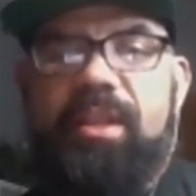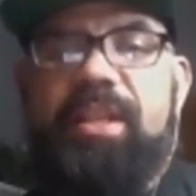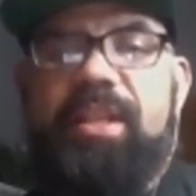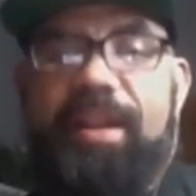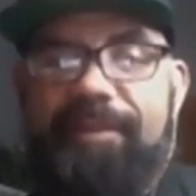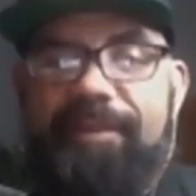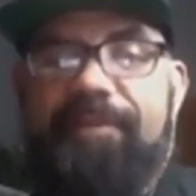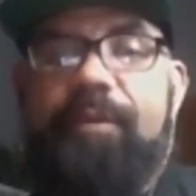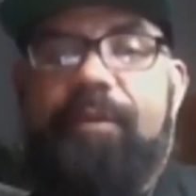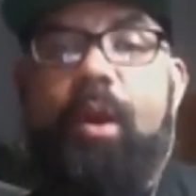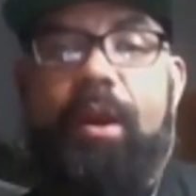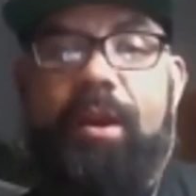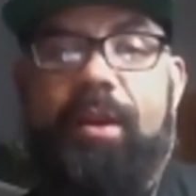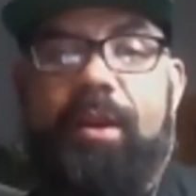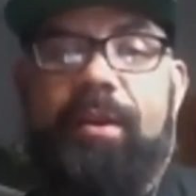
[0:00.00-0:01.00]
a
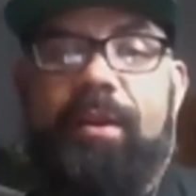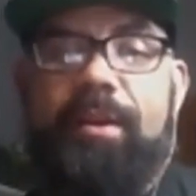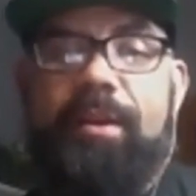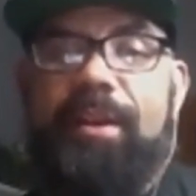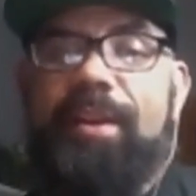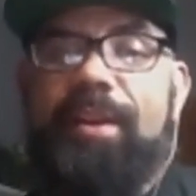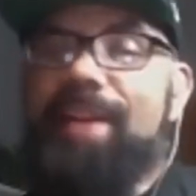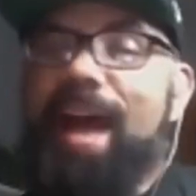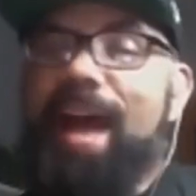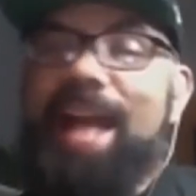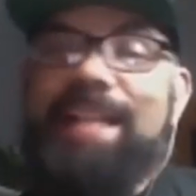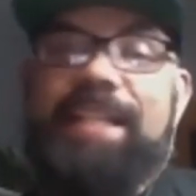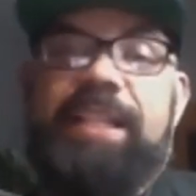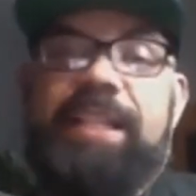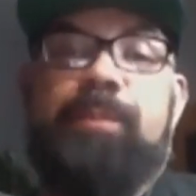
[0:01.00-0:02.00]
fork, not a
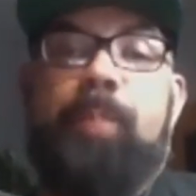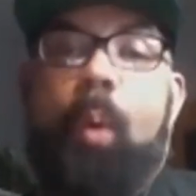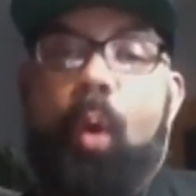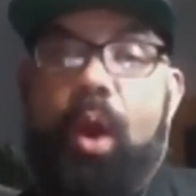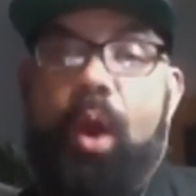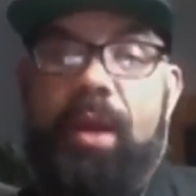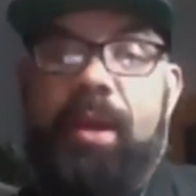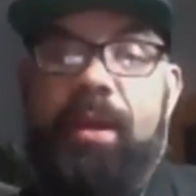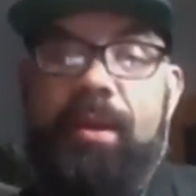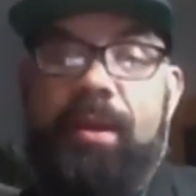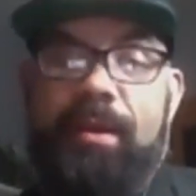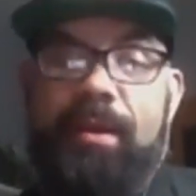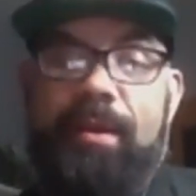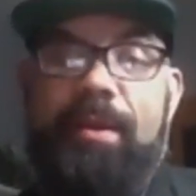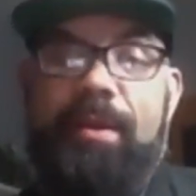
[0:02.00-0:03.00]
spork,
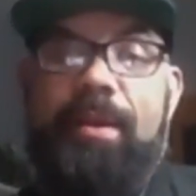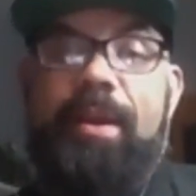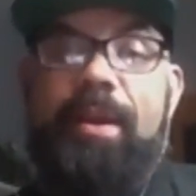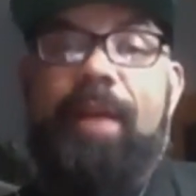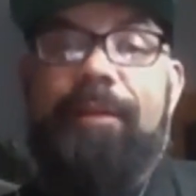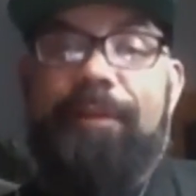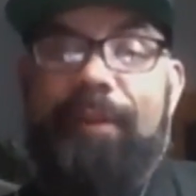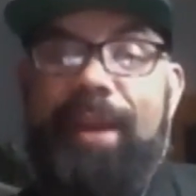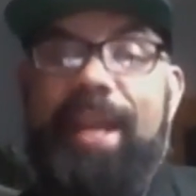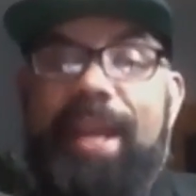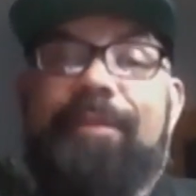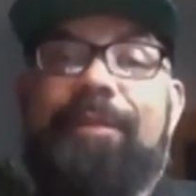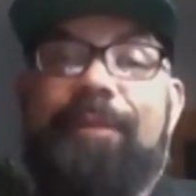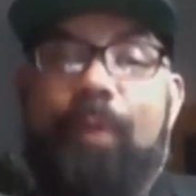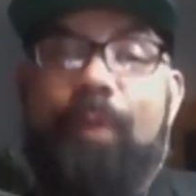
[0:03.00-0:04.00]
a freaking
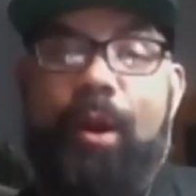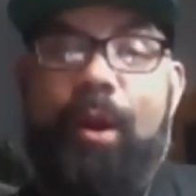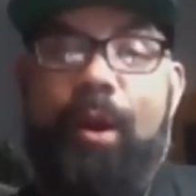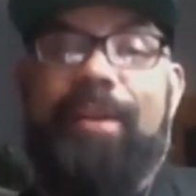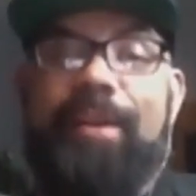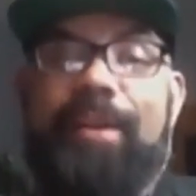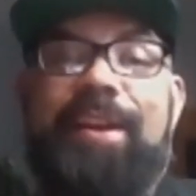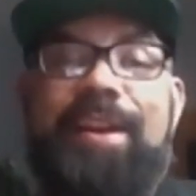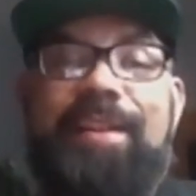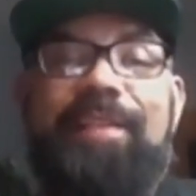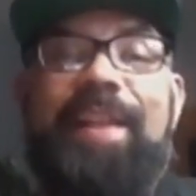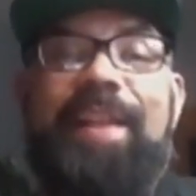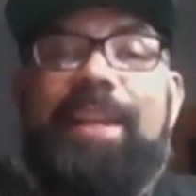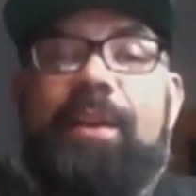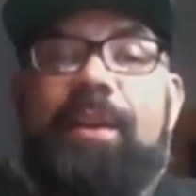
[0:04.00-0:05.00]
fork.
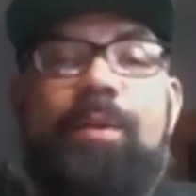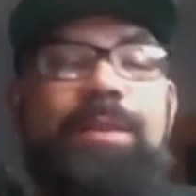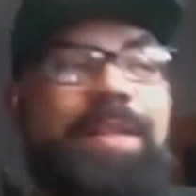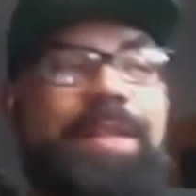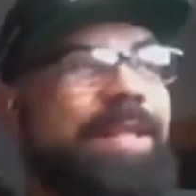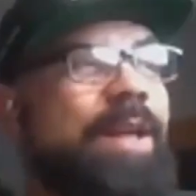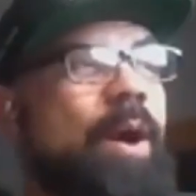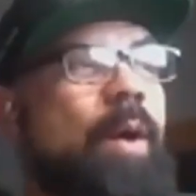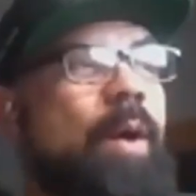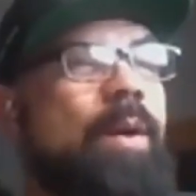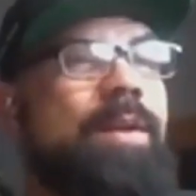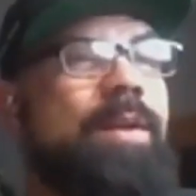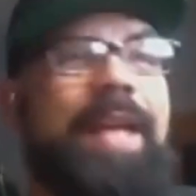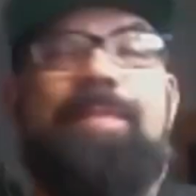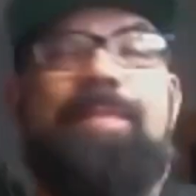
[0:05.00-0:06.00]
Like, you don't just go and
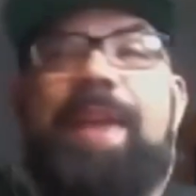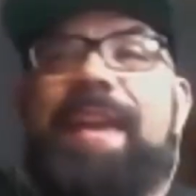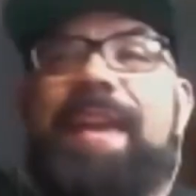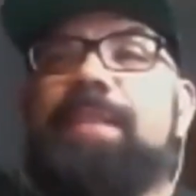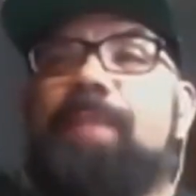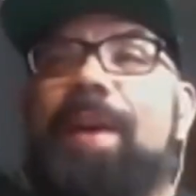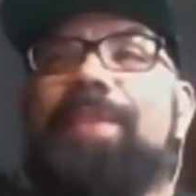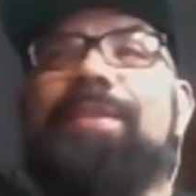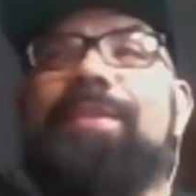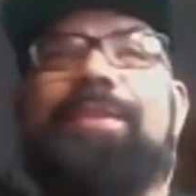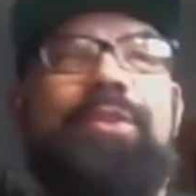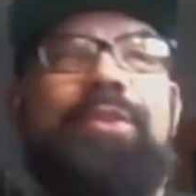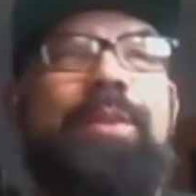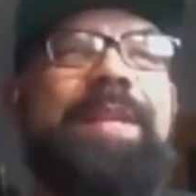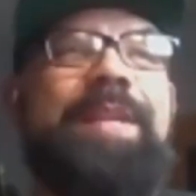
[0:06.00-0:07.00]
like make a special
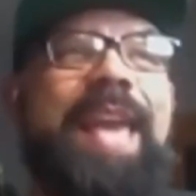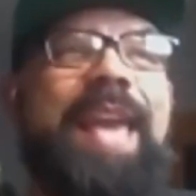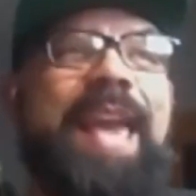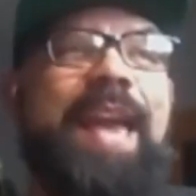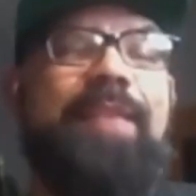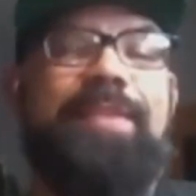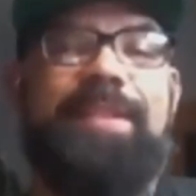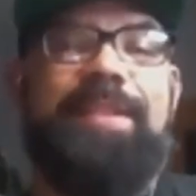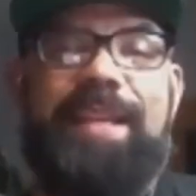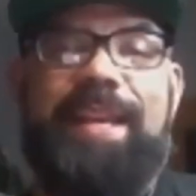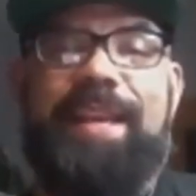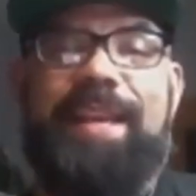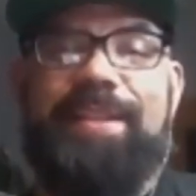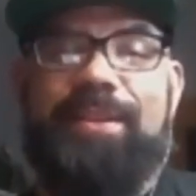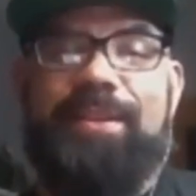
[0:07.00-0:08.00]
trip to KFC
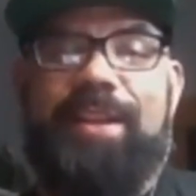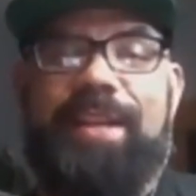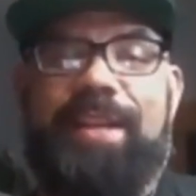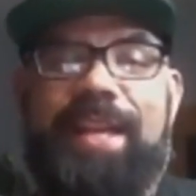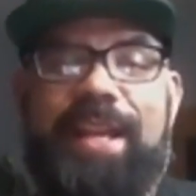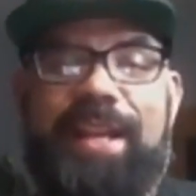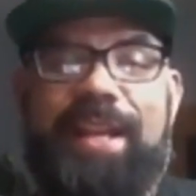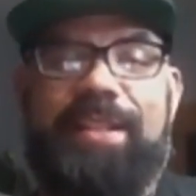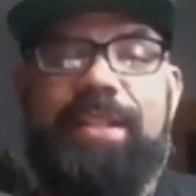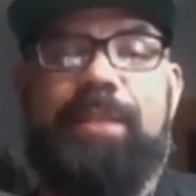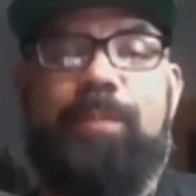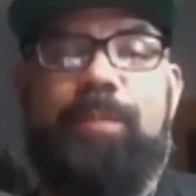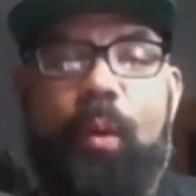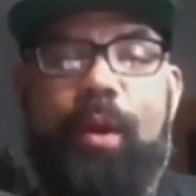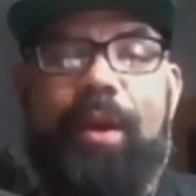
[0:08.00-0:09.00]
because you can get a
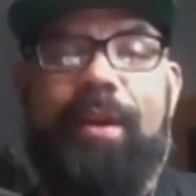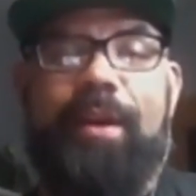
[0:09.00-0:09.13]
spork